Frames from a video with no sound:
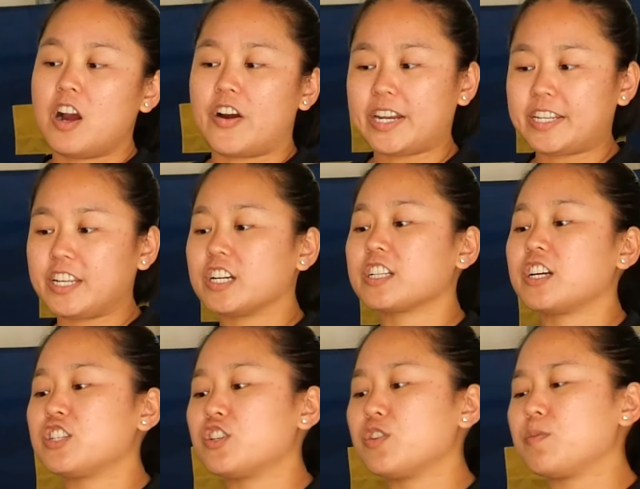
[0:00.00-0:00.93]
All right,
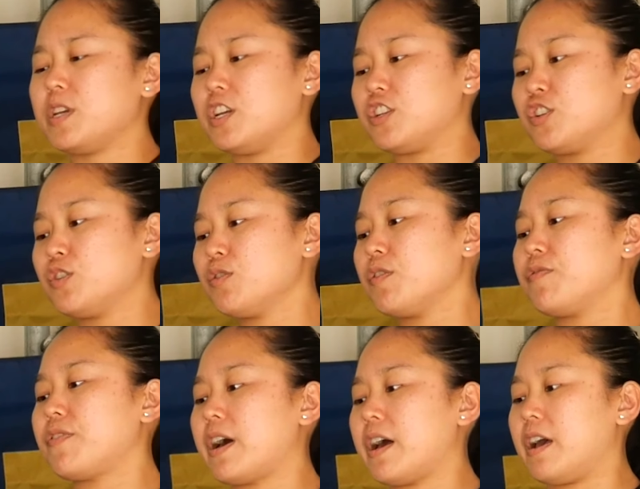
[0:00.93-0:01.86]
Tia-Clair Toomey,
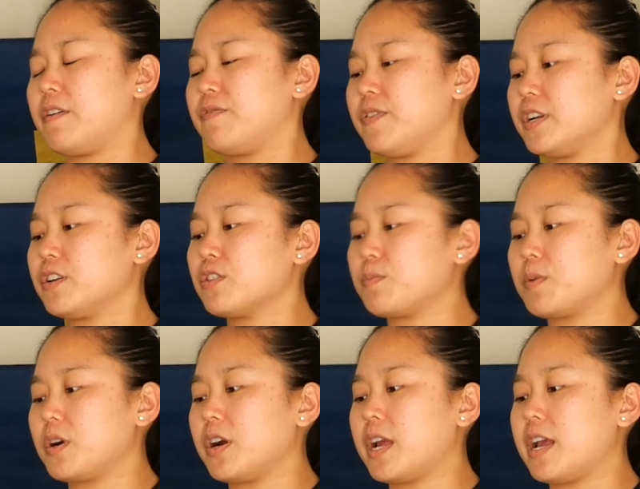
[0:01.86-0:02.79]
205, feet on the
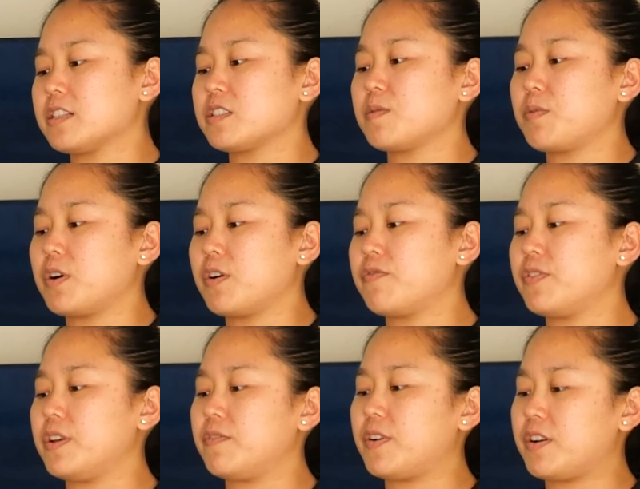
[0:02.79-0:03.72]
bar, hands on bar,
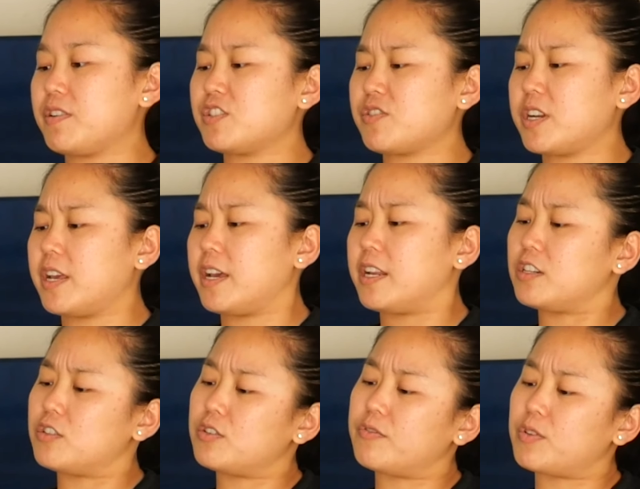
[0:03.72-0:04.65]
feet very straight ahead.
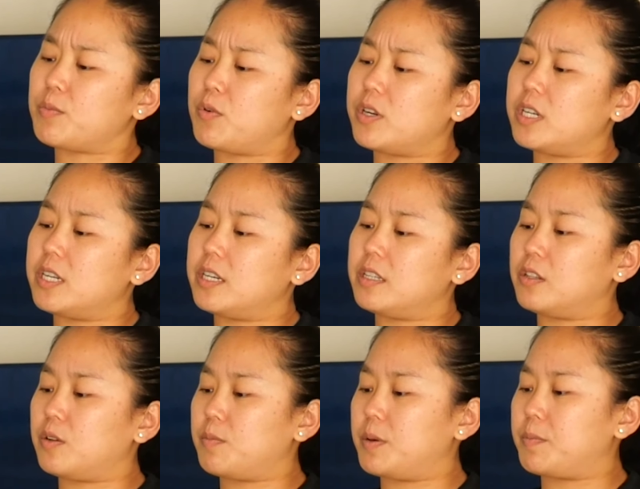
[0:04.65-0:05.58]
I don't know if they're pointed in a
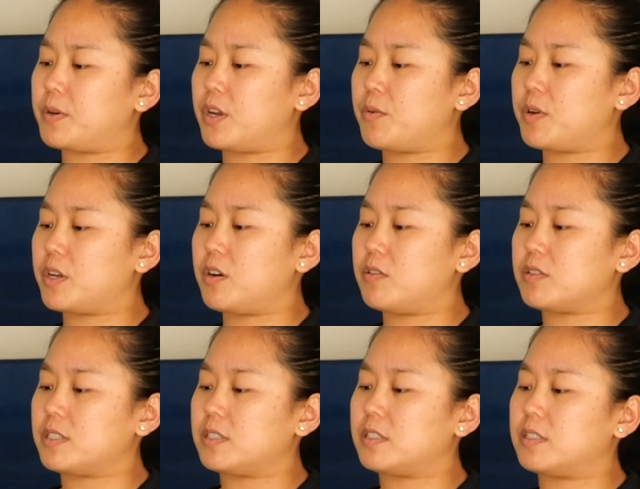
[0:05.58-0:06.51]
little bit, but here we go.
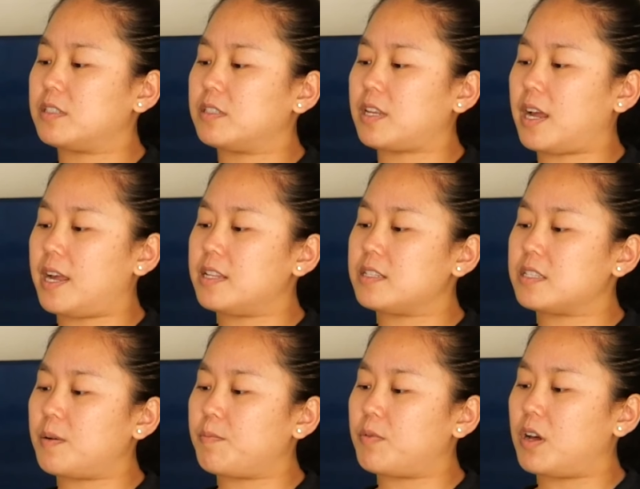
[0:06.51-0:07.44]

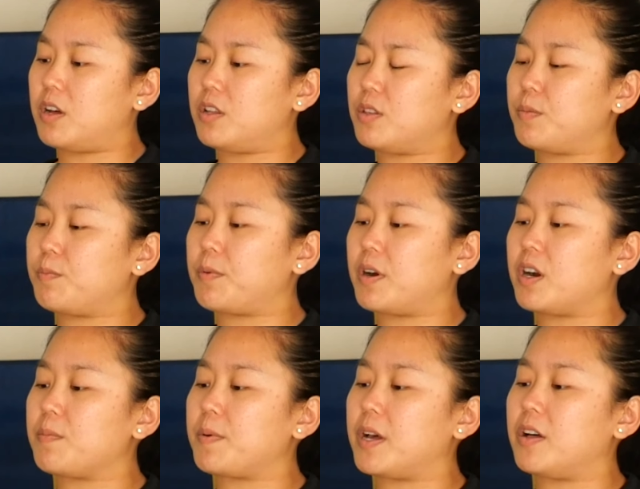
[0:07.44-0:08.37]
Tightens up on the
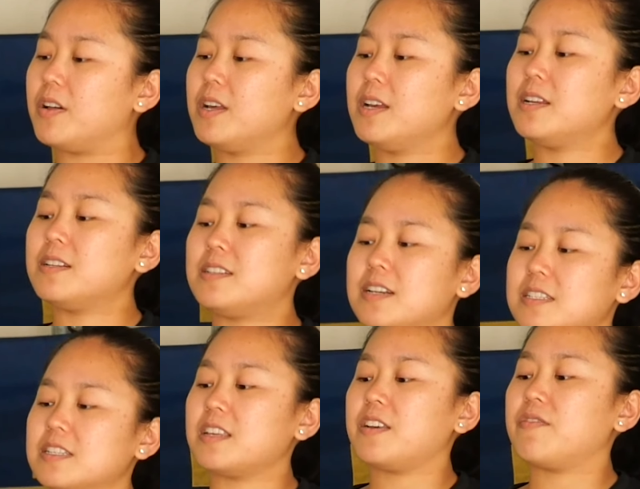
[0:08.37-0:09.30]
barbell,
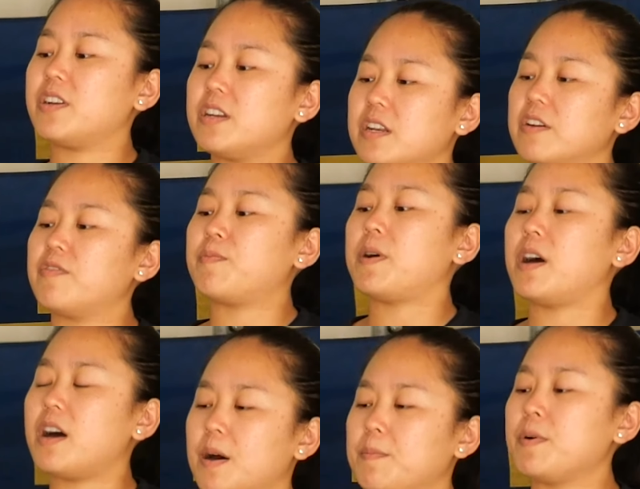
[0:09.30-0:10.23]
doesn't give it enough
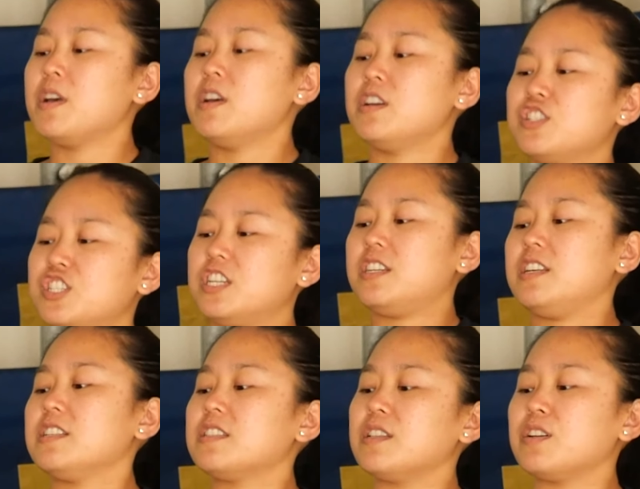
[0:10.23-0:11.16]
pop. She
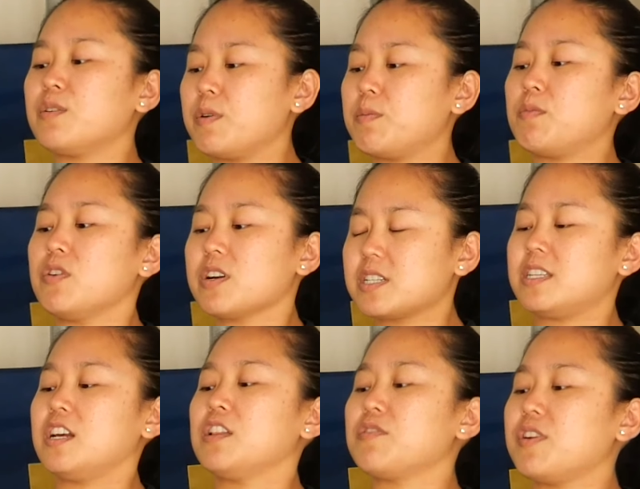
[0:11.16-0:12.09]
needs a little bit more
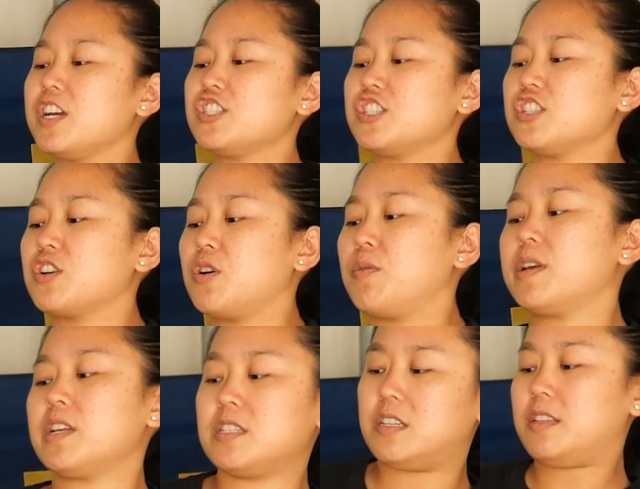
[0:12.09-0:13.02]
acceleration
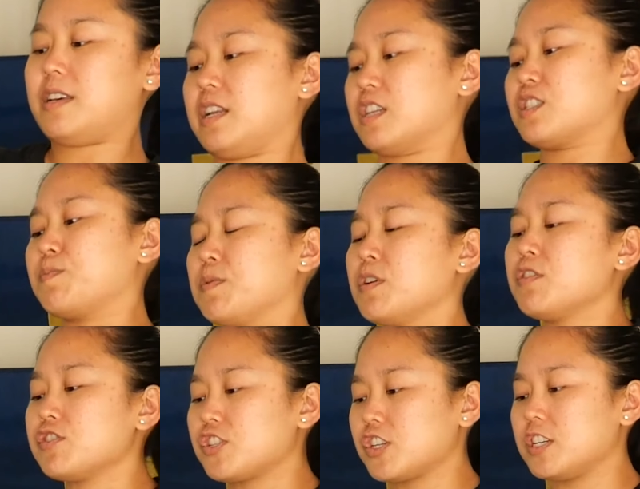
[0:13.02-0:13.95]
going into that
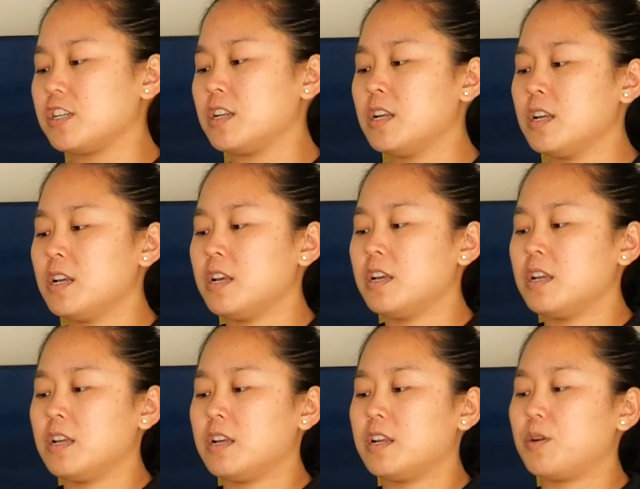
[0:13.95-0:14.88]
explosion.
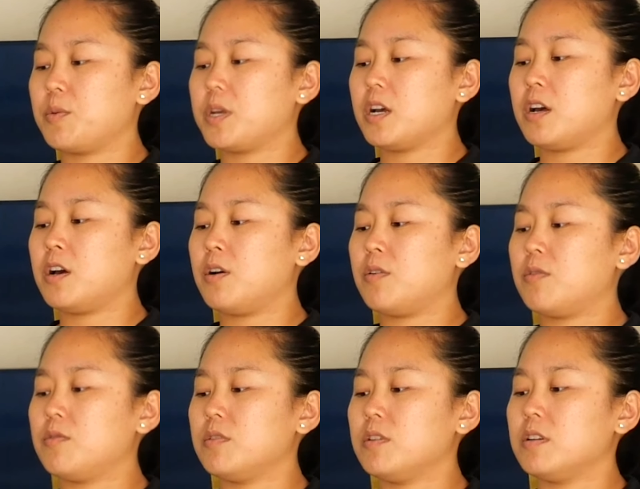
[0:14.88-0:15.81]
Here we
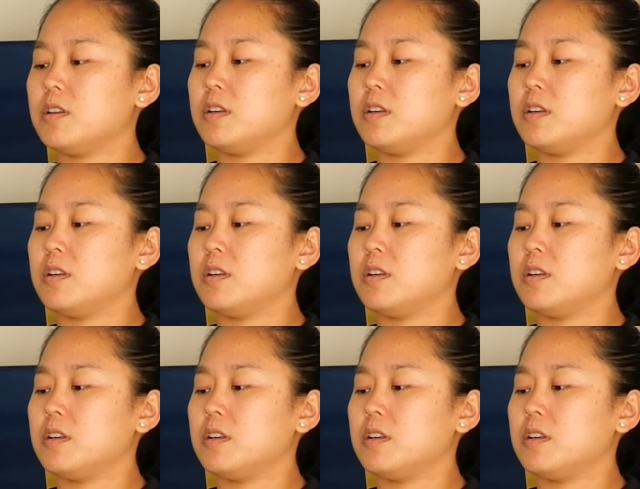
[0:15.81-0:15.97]
go.